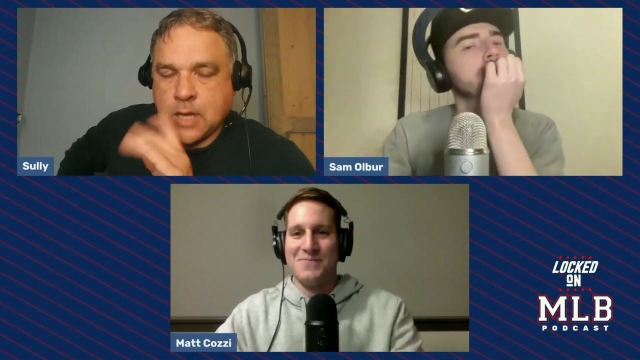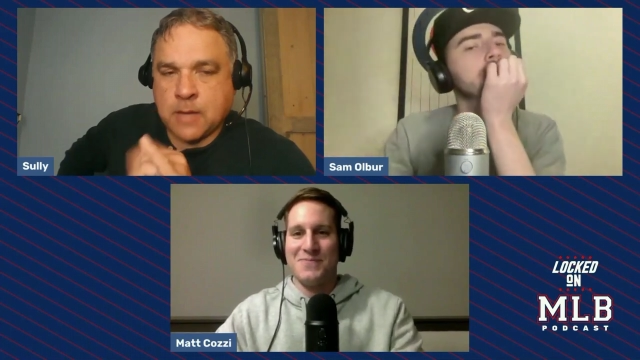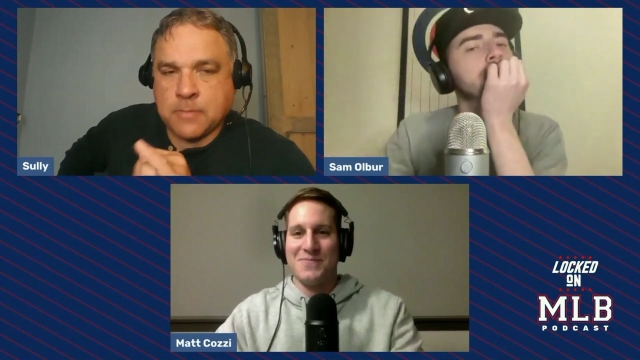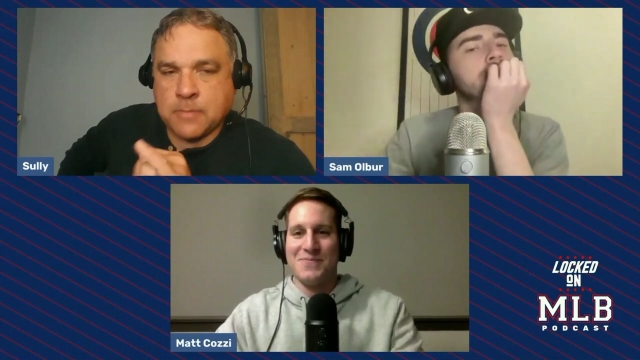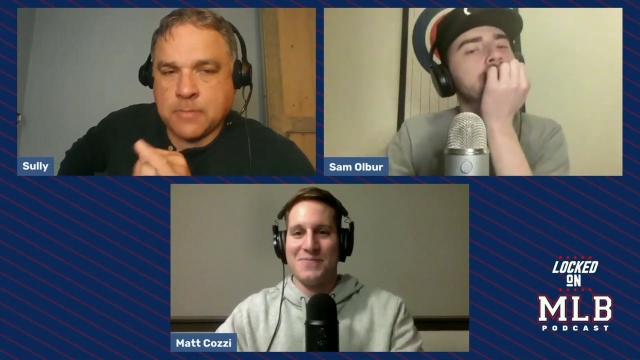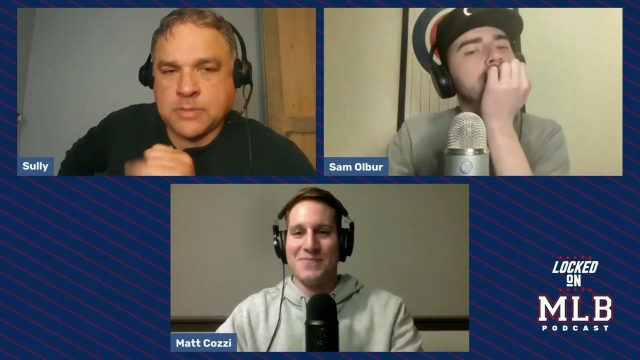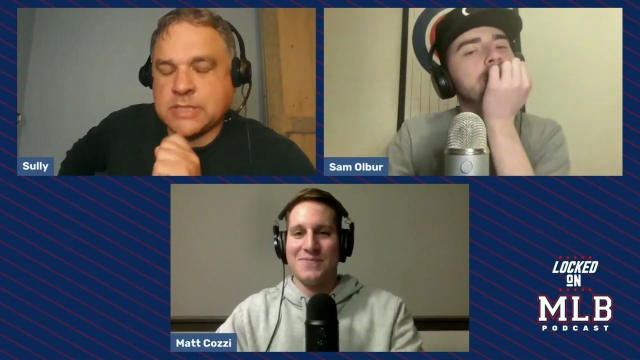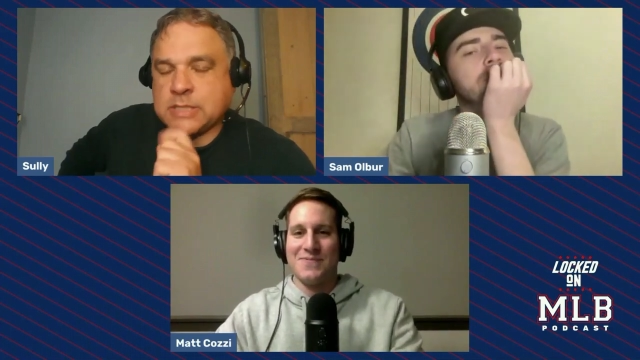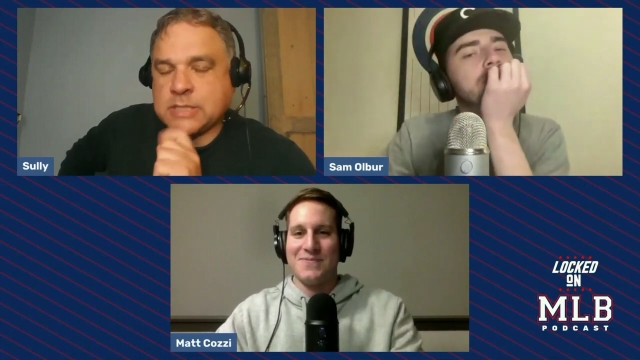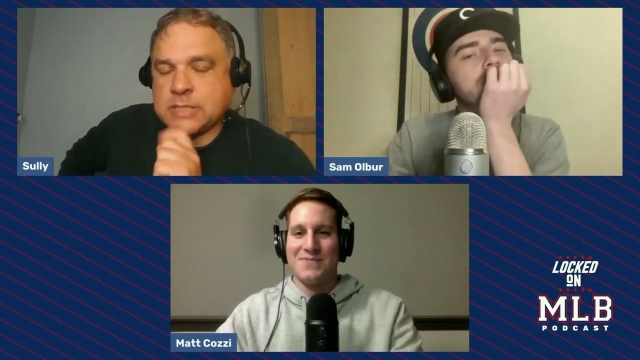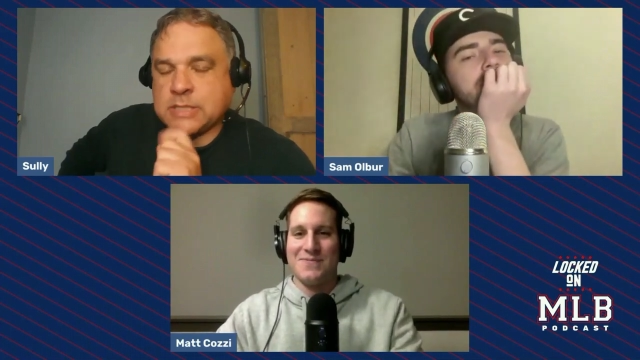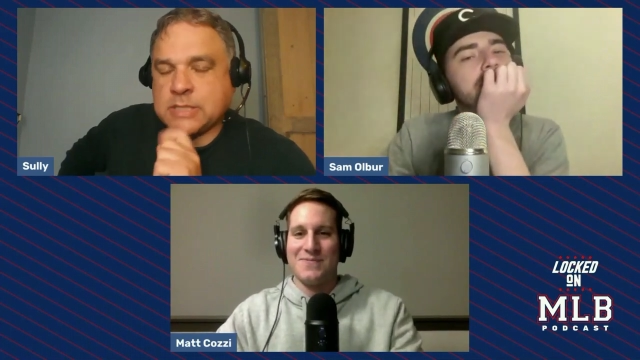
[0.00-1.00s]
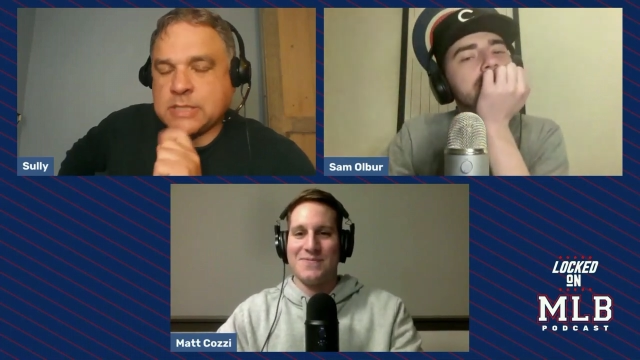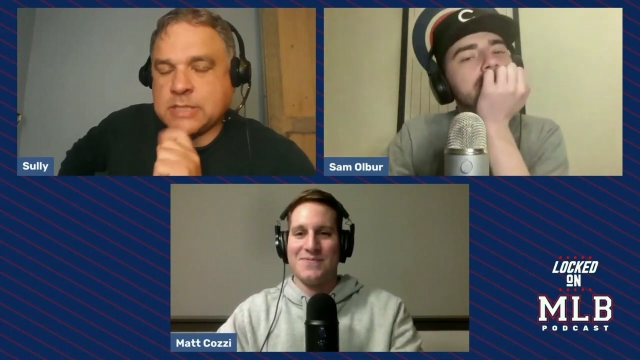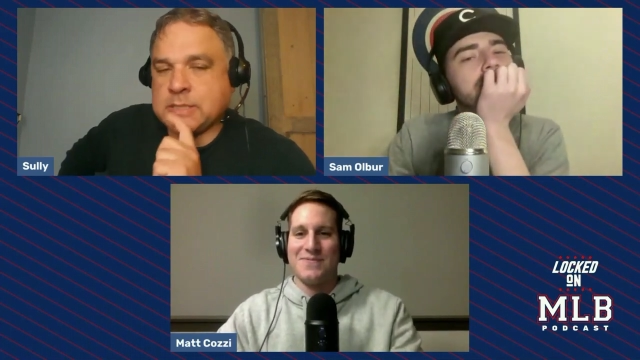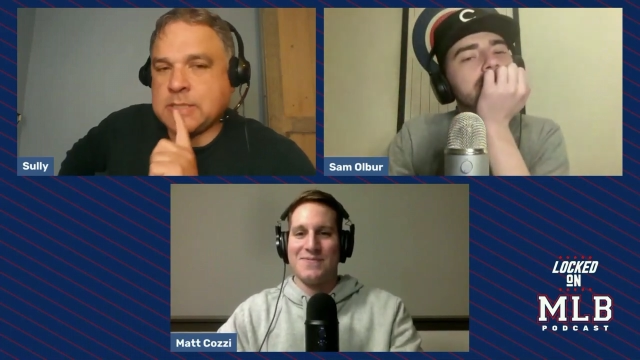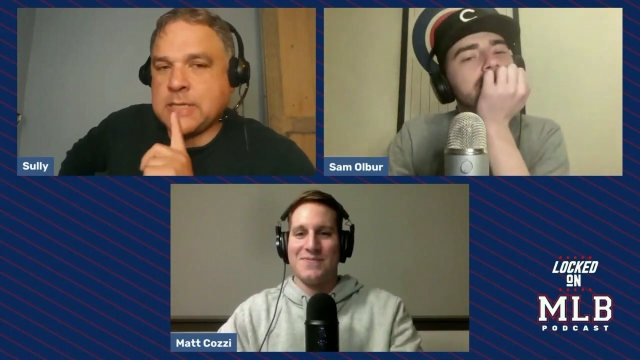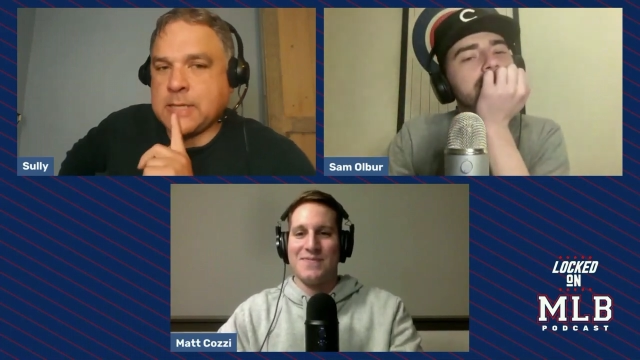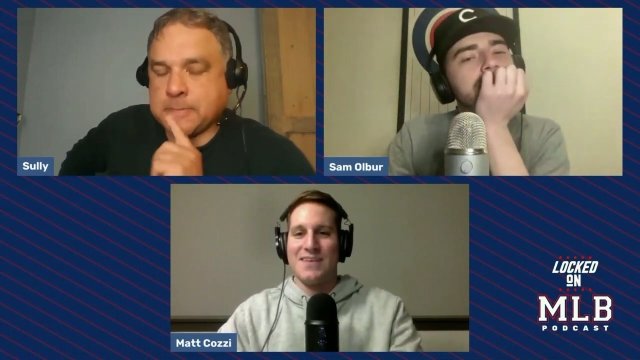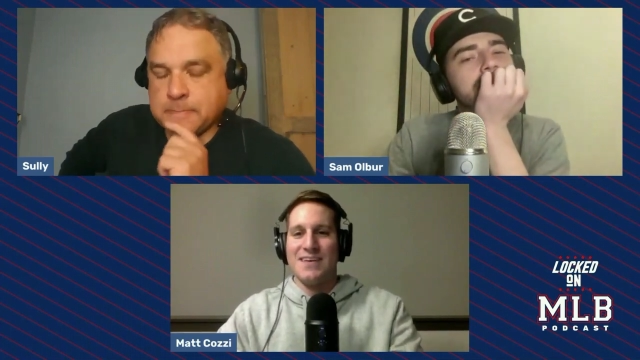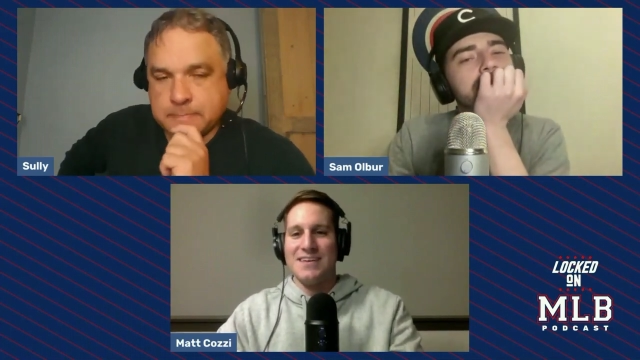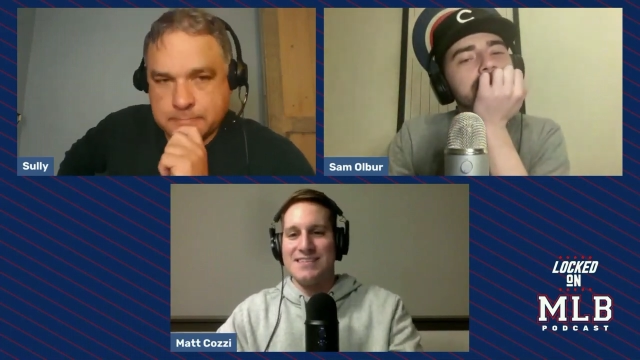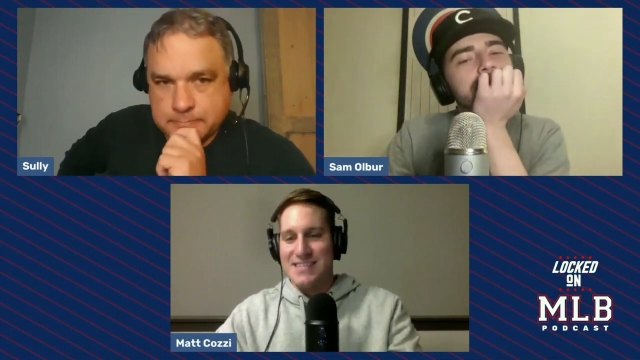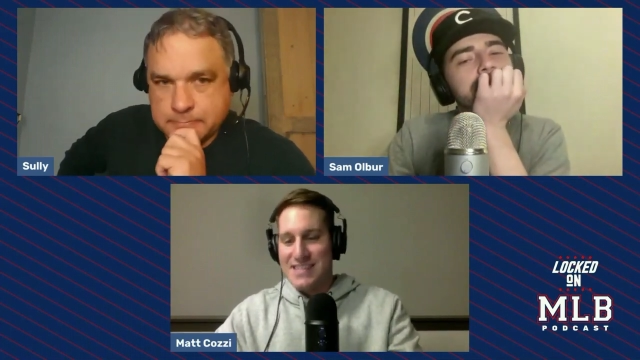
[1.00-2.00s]
Speaker 1: I would say D.
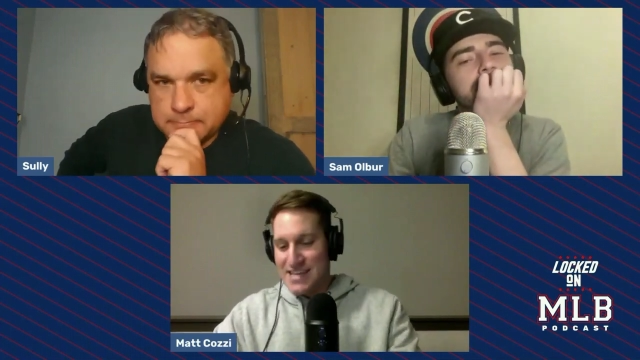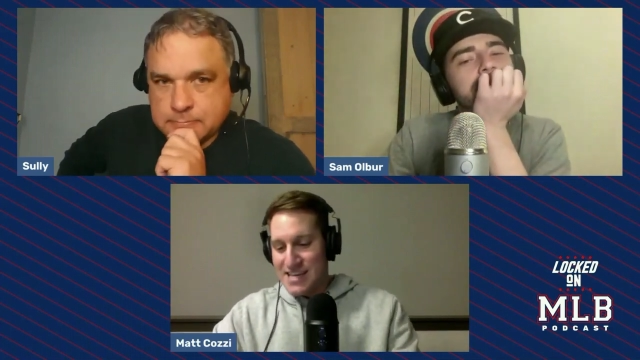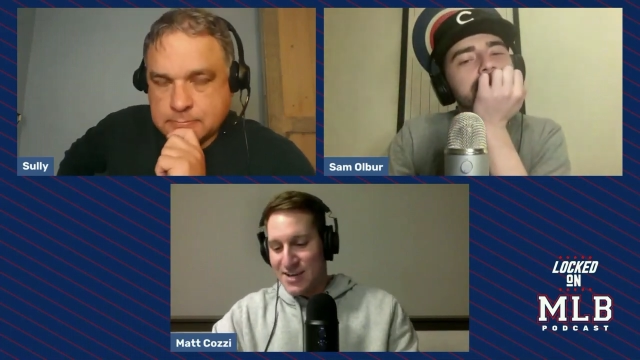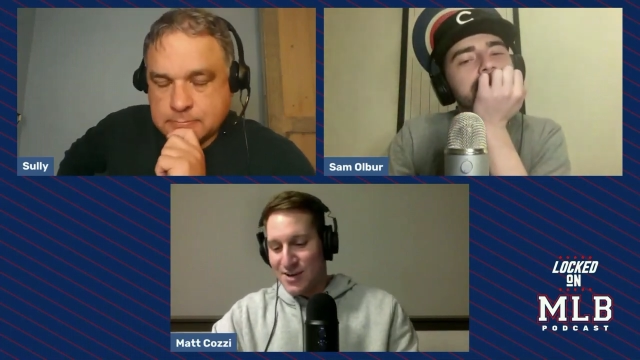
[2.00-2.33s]
D